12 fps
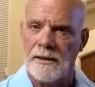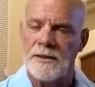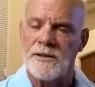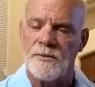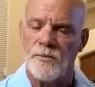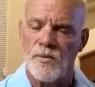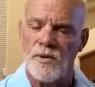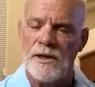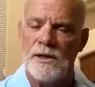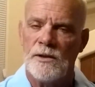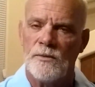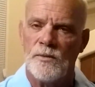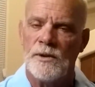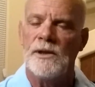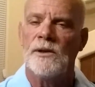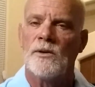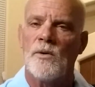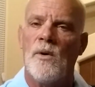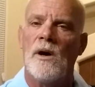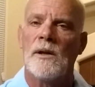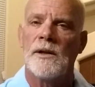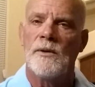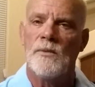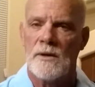Get some real
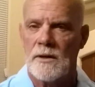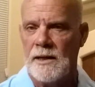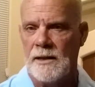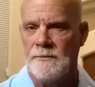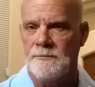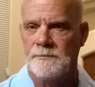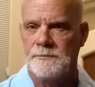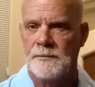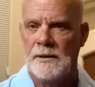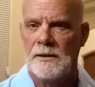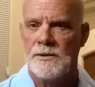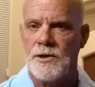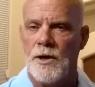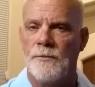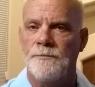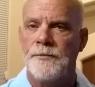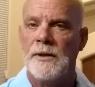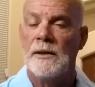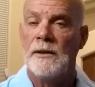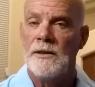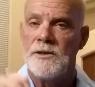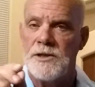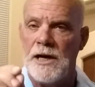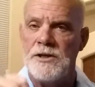quality work in. So,
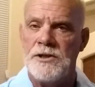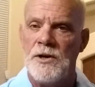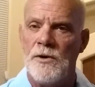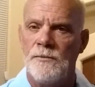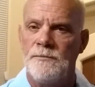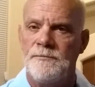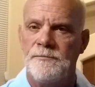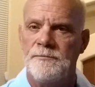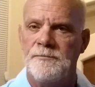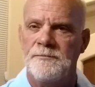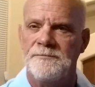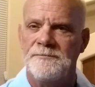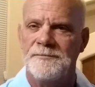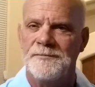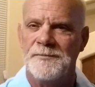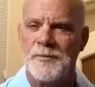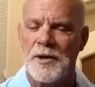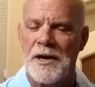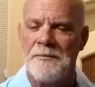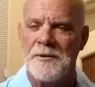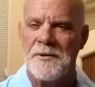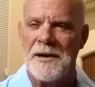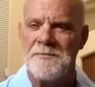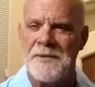stay tuned. We're
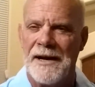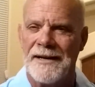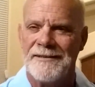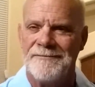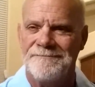coming right back.